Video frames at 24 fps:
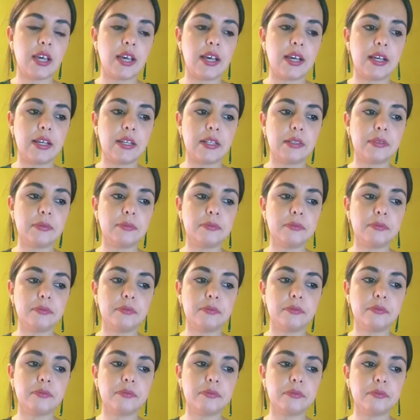um,
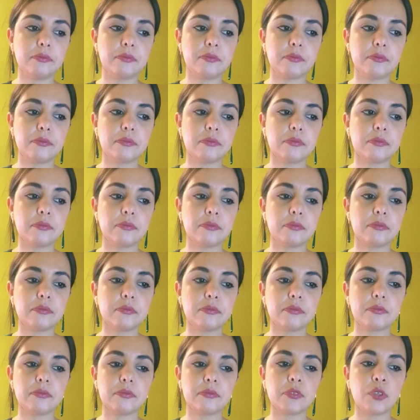
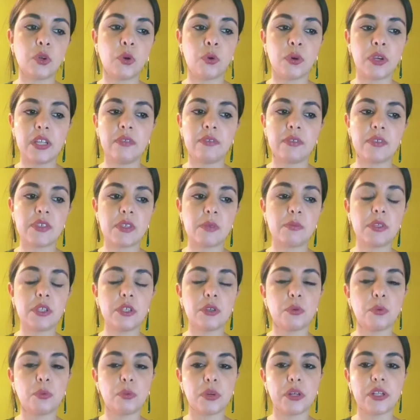or even something
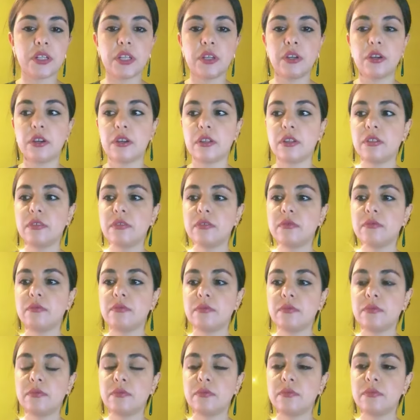you're working on.
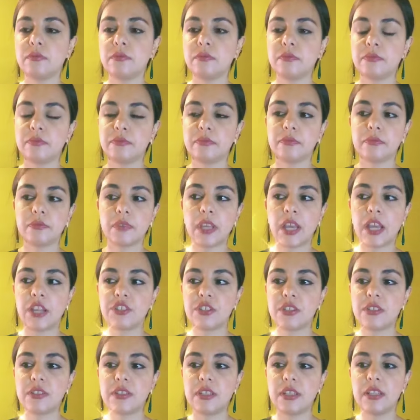I
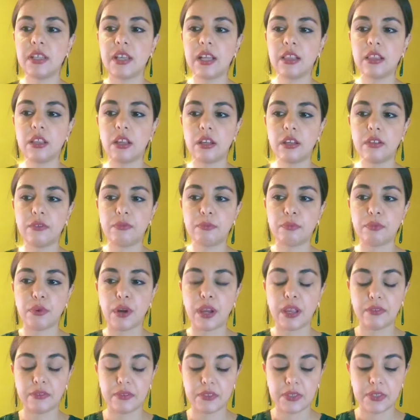just see a lot of
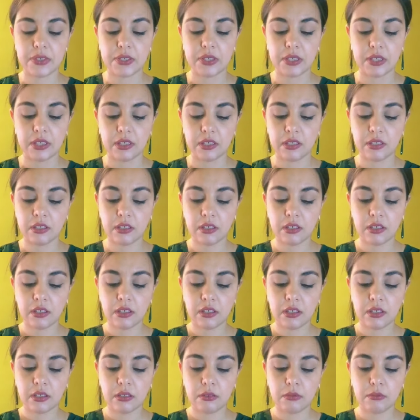privacy
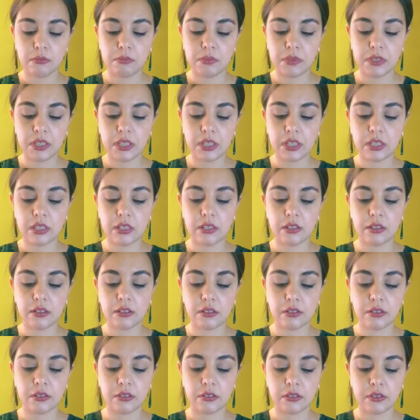being
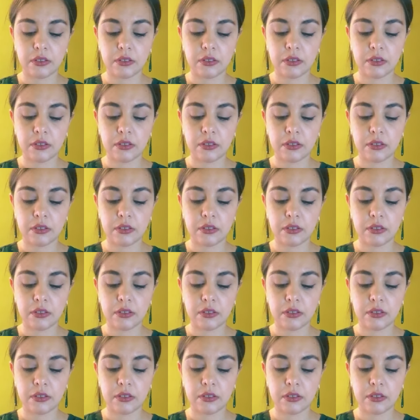here.